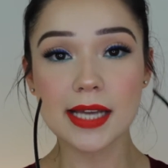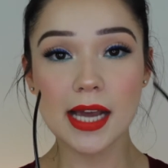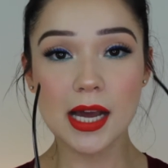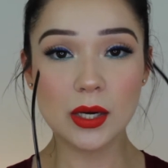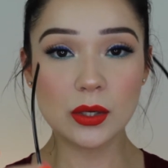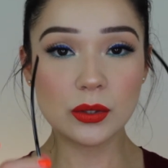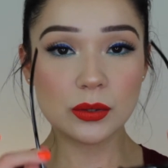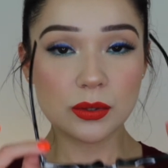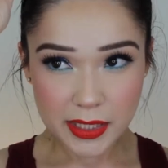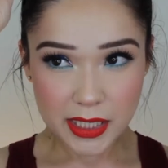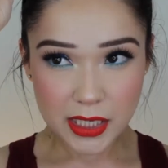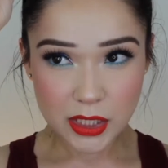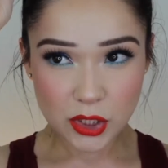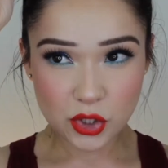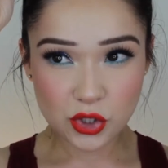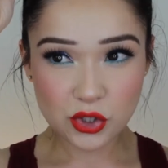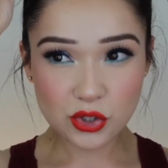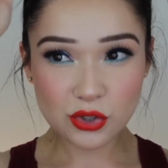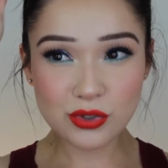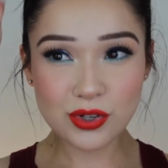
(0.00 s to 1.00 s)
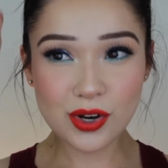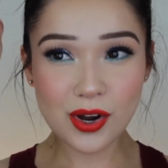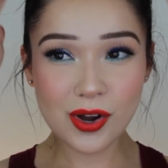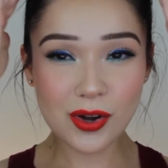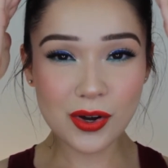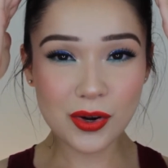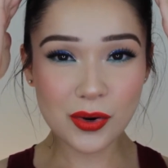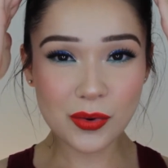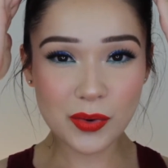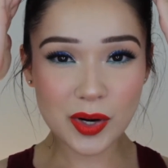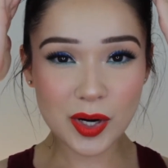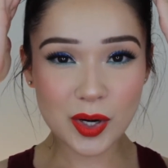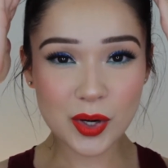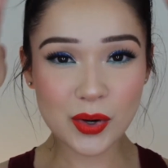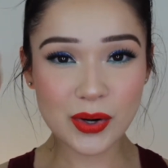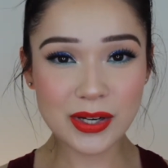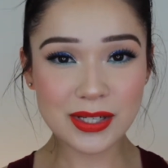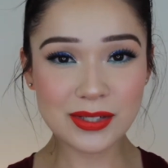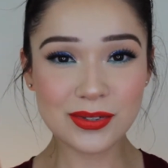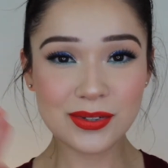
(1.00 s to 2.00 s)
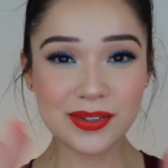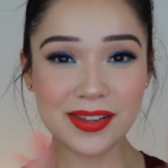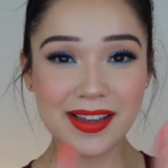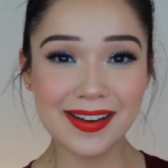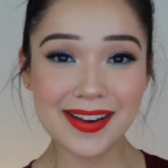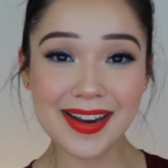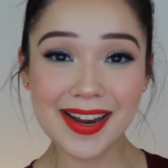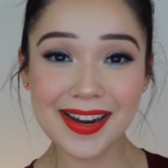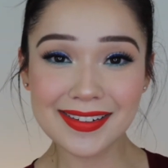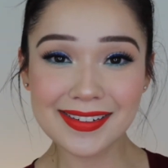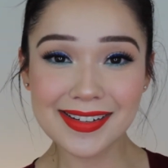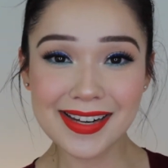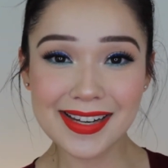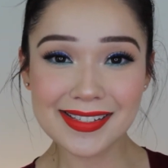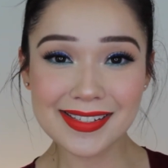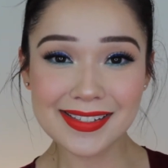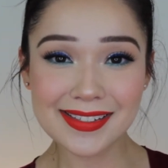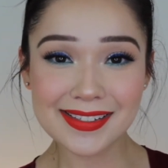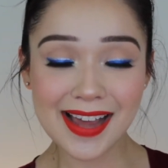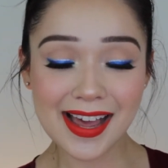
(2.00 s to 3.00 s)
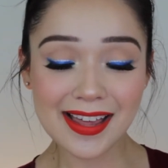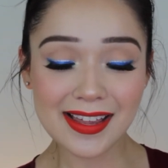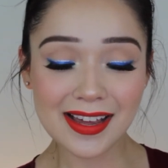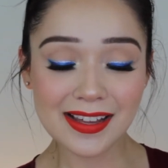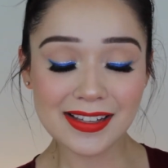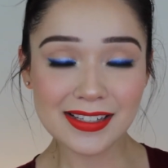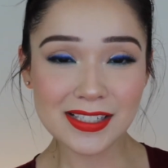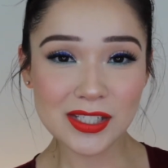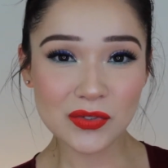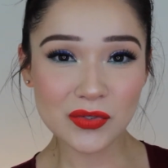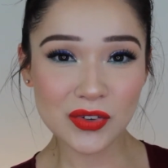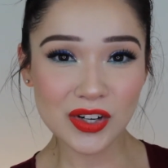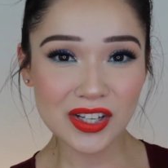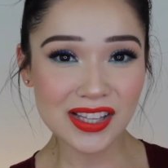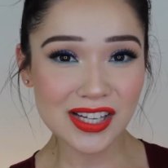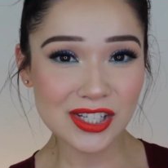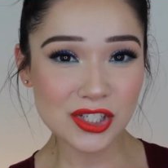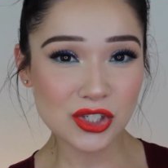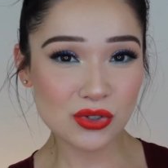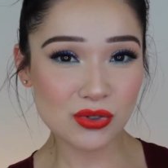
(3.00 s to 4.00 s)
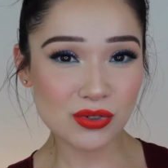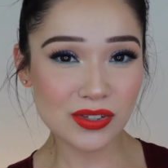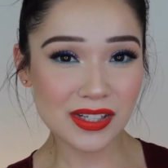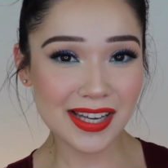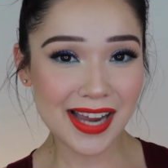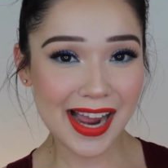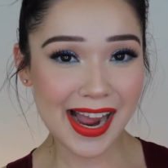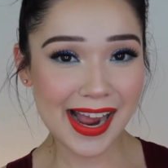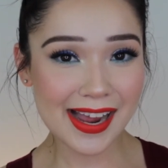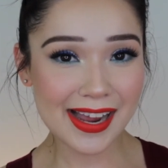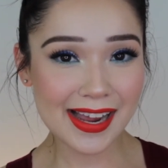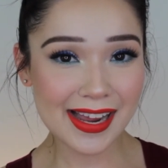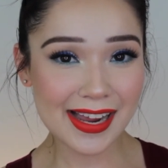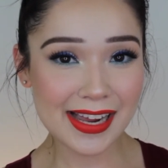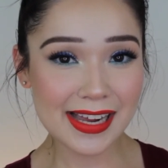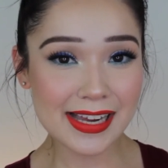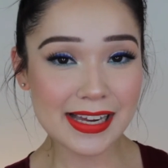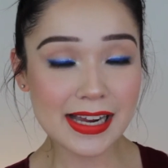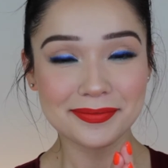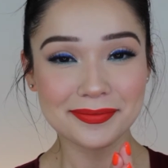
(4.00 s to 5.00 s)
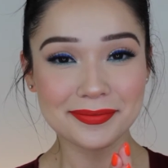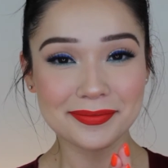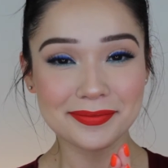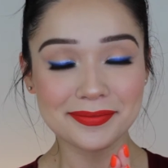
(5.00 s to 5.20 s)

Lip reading: out. Because you know, we're going to the carne asada this 4th of July.